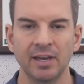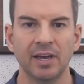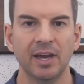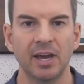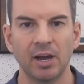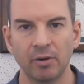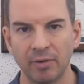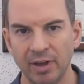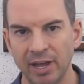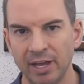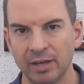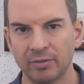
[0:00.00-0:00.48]

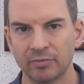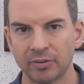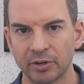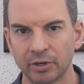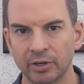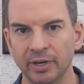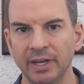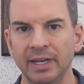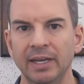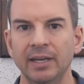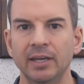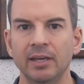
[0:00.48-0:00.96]

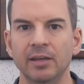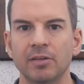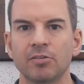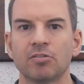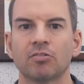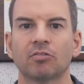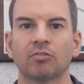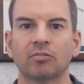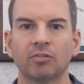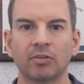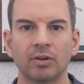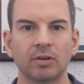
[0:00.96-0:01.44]
However, it is
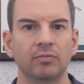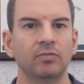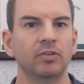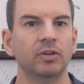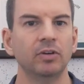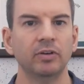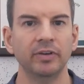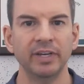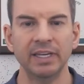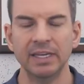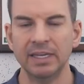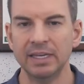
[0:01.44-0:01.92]

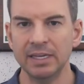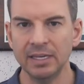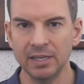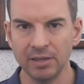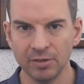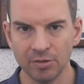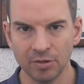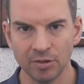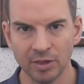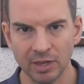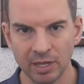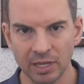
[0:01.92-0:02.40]
trivially
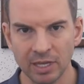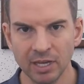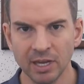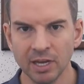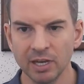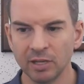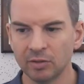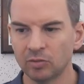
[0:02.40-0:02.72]
easy